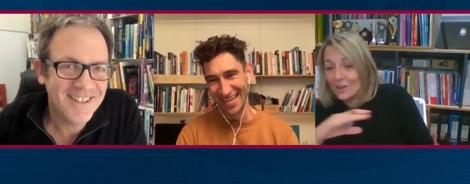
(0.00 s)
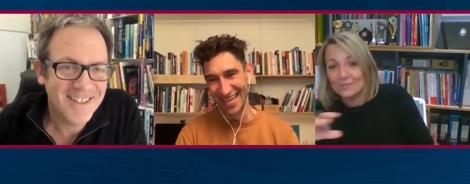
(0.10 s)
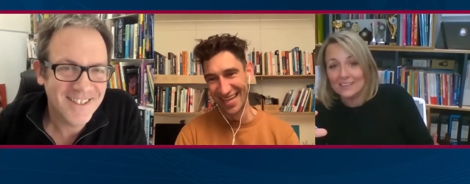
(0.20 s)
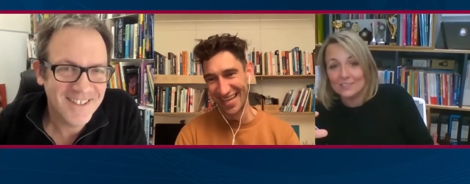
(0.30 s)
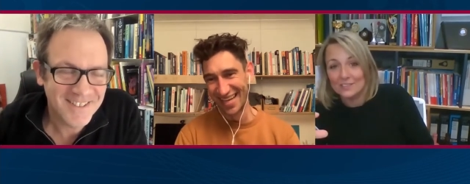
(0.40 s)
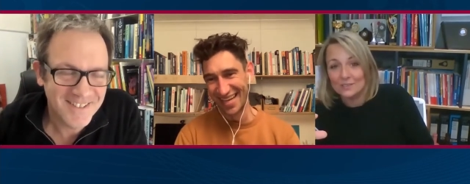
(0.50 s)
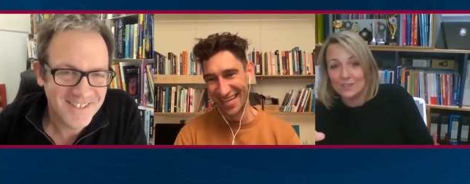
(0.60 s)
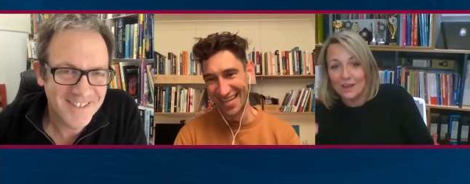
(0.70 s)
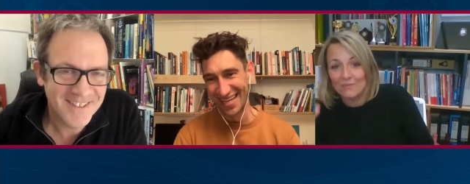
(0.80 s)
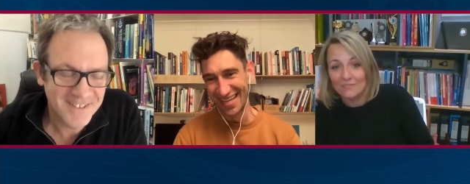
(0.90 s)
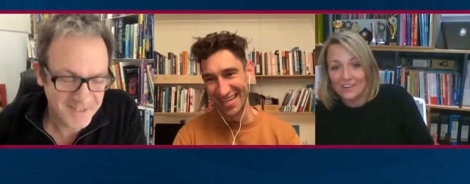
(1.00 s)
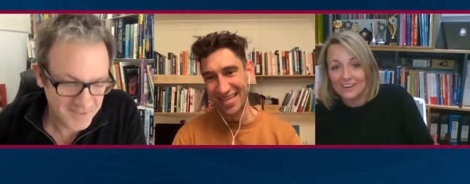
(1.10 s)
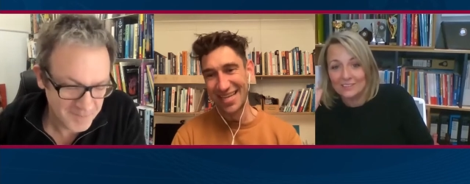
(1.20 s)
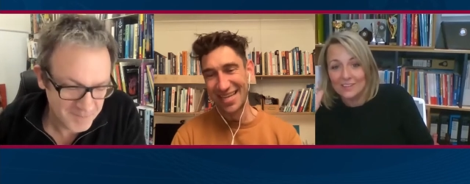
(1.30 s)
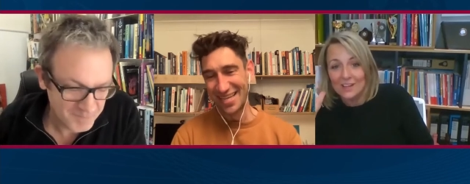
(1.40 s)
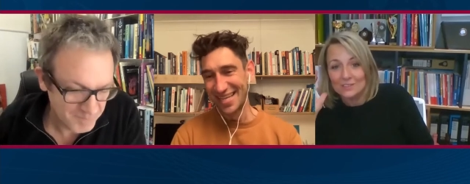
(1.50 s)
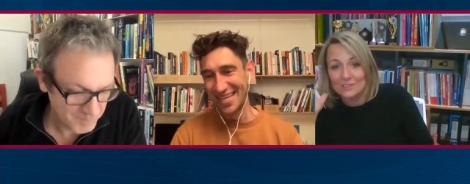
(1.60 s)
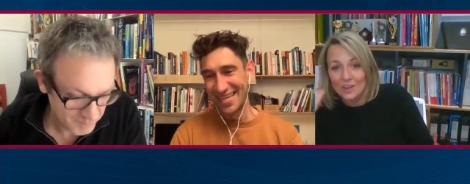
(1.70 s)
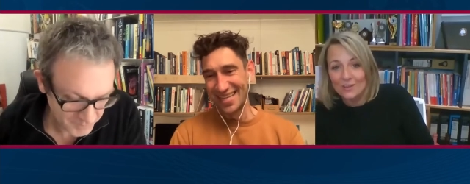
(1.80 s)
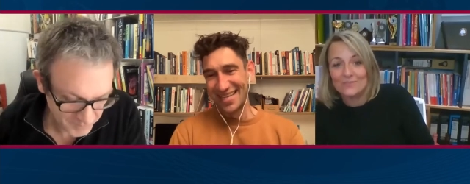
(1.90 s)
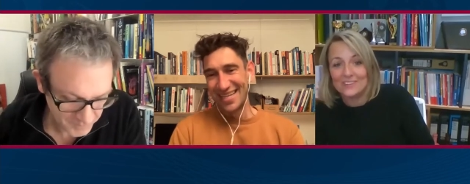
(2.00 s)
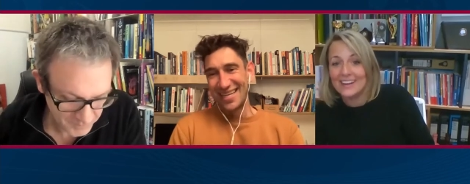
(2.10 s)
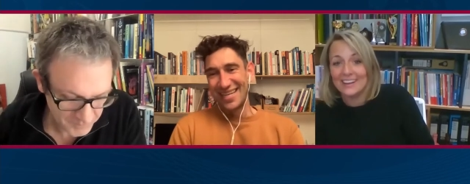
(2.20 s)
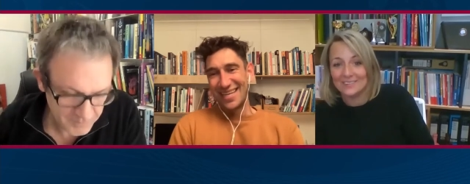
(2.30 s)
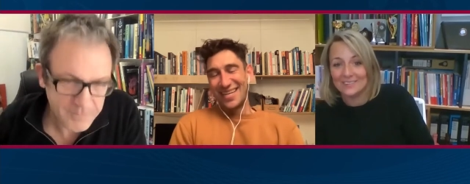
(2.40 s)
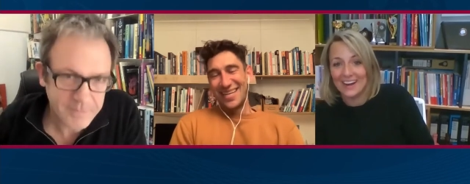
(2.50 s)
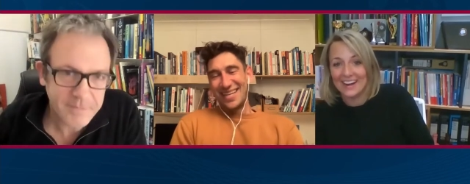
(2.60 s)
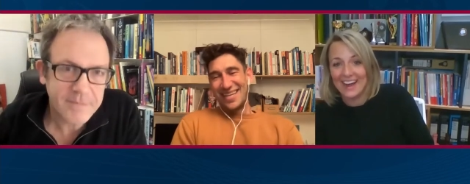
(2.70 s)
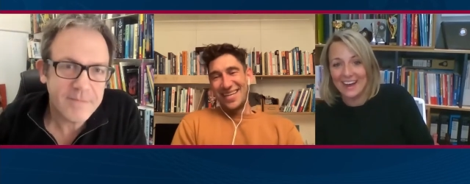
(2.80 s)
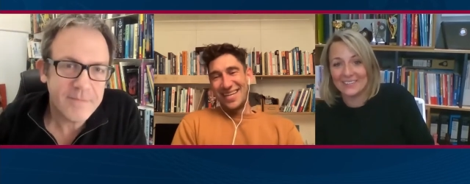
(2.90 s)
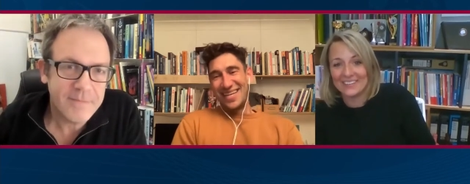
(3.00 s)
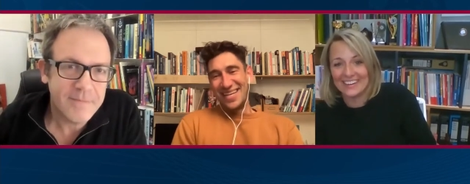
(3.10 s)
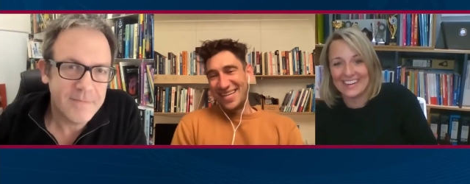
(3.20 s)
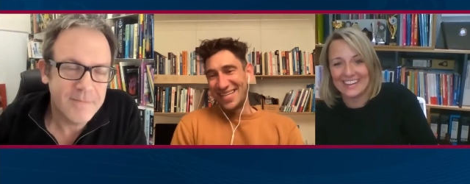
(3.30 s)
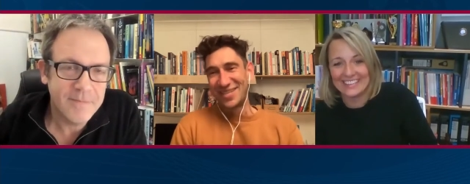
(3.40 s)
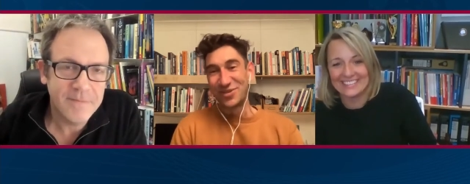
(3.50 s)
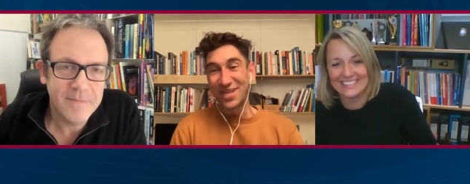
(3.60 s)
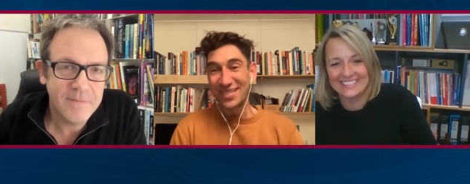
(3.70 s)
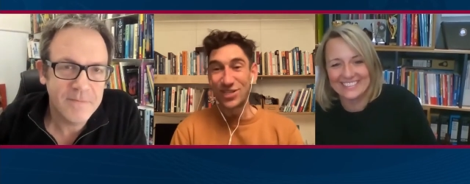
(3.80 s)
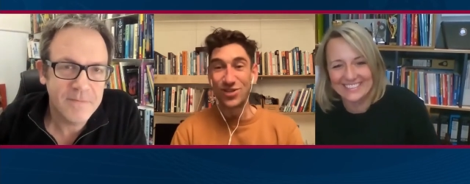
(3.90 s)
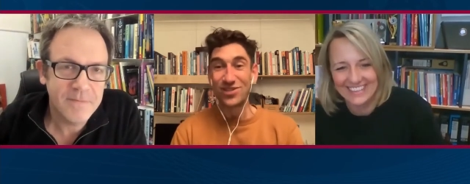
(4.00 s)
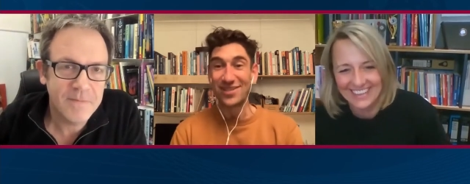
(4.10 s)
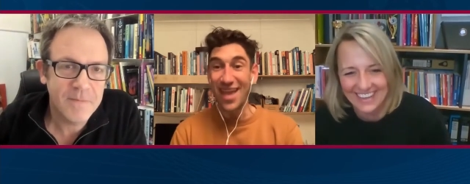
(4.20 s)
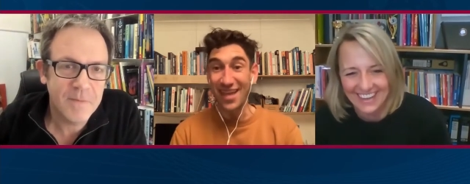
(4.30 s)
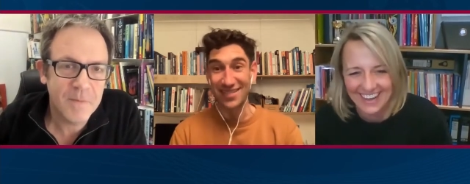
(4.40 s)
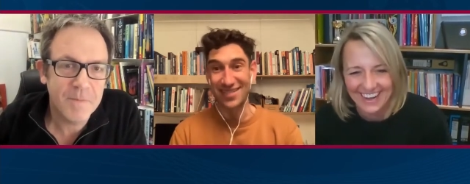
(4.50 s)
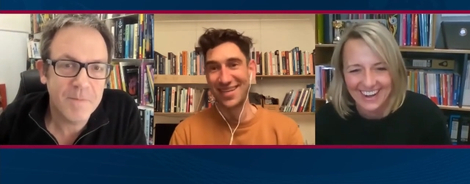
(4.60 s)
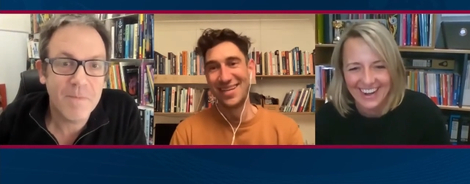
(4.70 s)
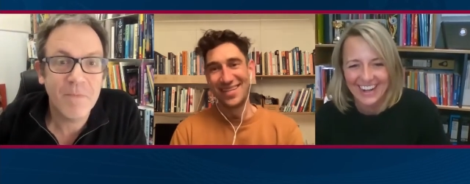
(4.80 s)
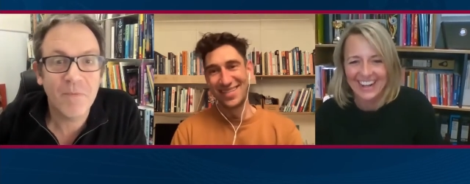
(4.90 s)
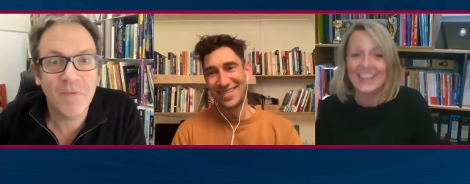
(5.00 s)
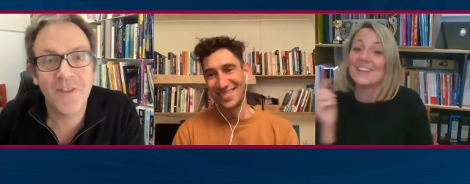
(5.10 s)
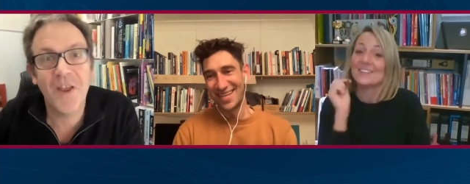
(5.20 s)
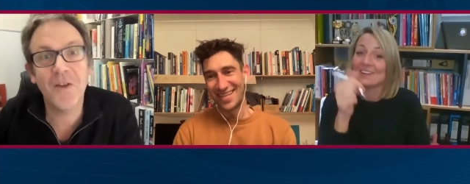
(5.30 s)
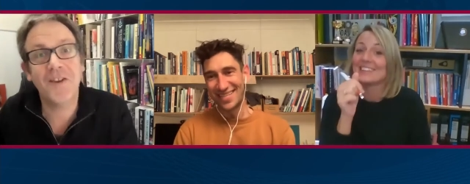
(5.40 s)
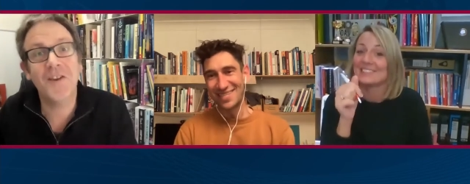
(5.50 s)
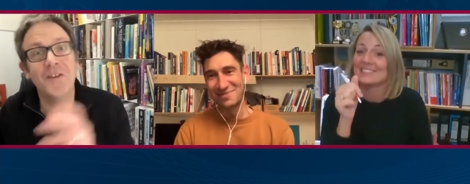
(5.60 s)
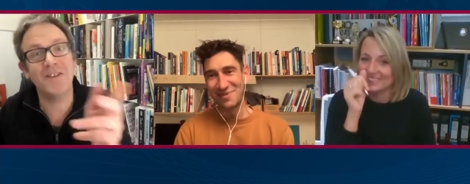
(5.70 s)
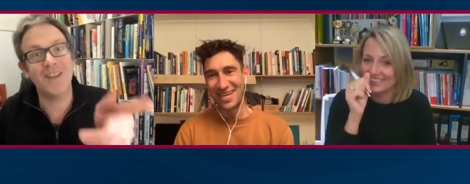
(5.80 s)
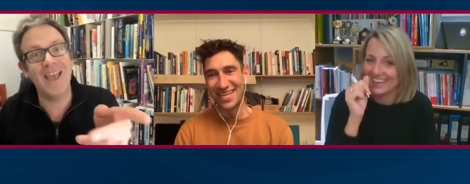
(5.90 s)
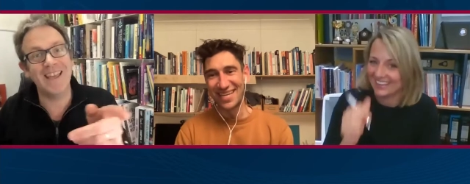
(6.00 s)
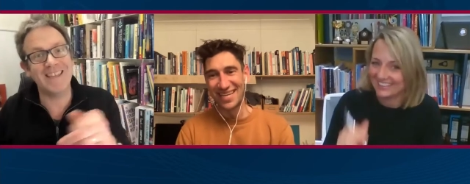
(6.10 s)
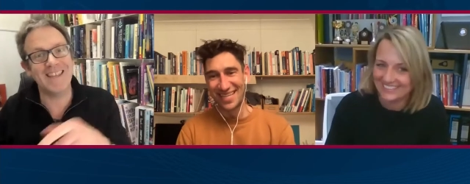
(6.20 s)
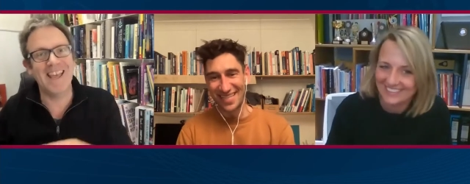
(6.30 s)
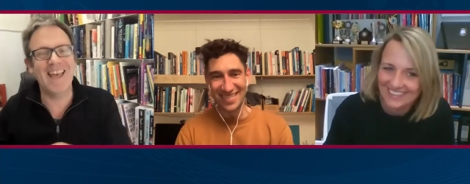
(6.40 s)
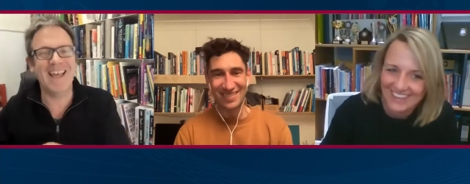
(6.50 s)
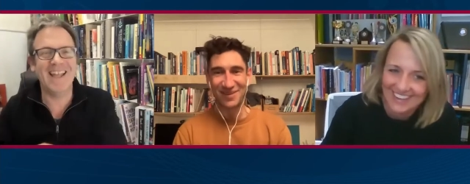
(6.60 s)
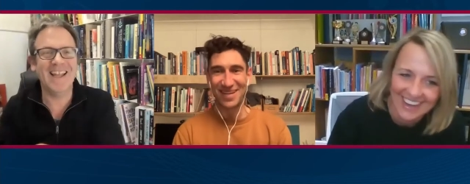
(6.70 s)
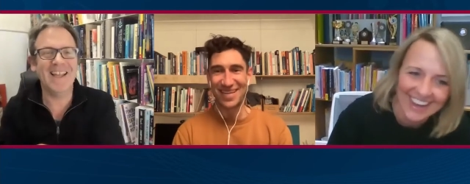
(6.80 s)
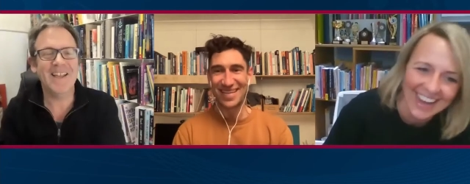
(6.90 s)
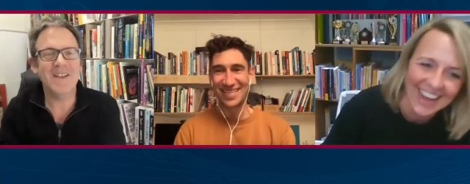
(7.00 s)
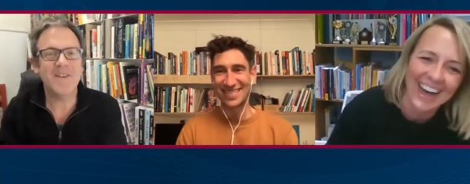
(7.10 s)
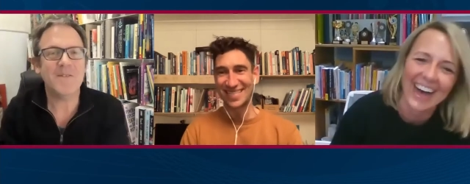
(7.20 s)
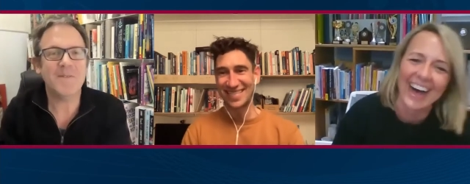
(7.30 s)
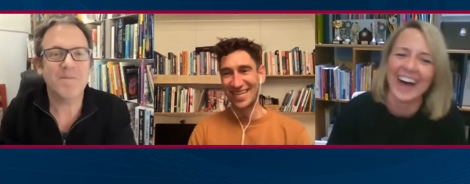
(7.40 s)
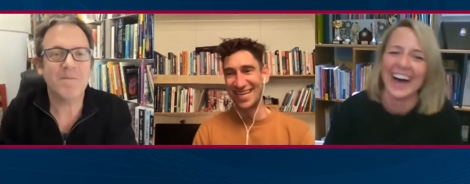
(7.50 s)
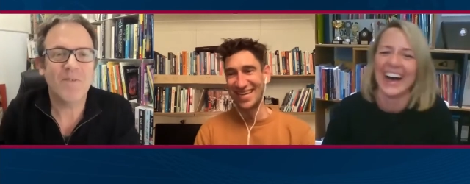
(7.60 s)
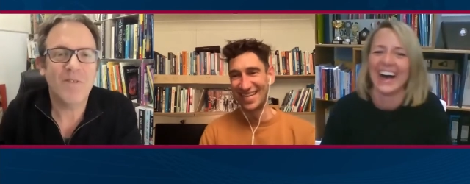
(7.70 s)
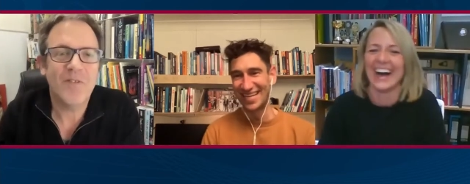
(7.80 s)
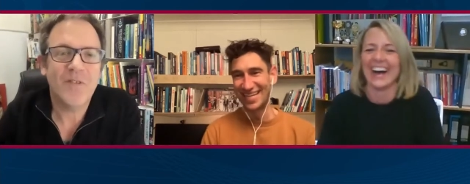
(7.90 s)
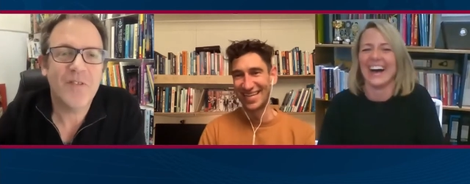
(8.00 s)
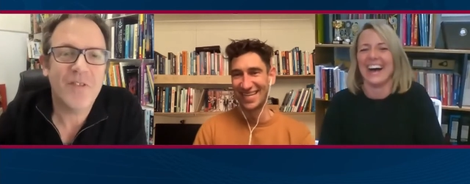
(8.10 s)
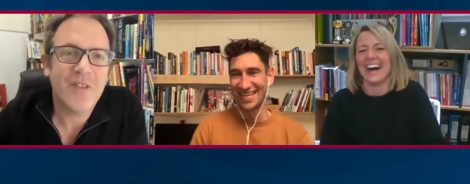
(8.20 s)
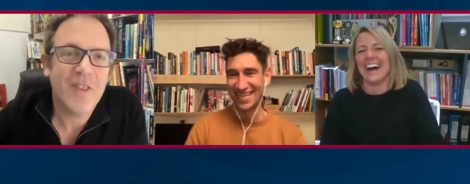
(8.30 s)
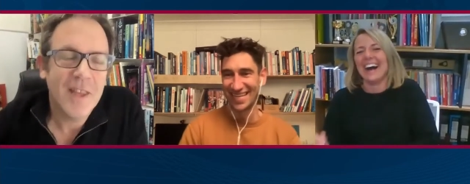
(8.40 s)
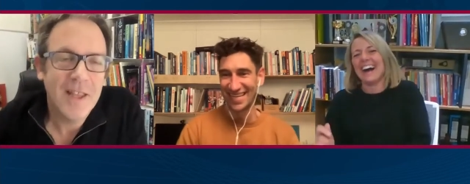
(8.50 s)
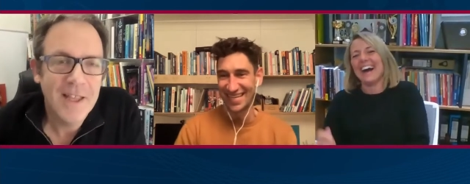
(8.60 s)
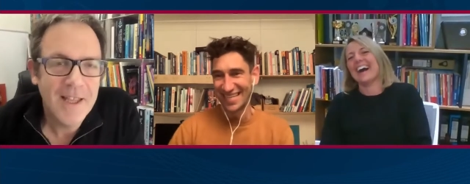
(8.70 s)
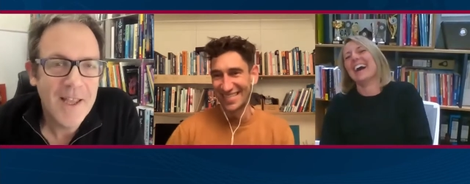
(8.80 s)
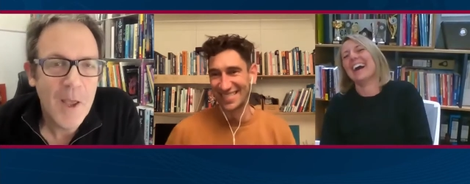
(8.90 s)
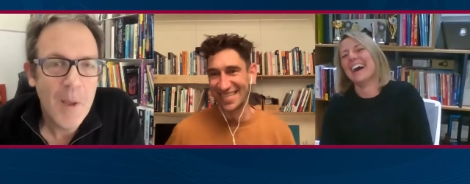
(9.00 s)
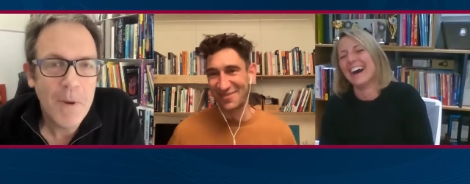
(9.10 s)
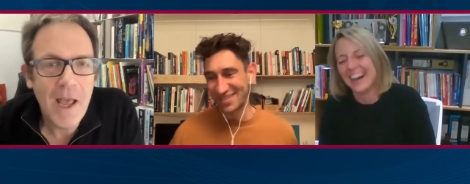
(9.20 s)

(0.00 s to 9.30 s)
Speaker 1: no tattoos. I am feeling so vanilla right now.
Speaker 2: No tattoos yet. This
Speaker 1: is like this week, this week, this it's never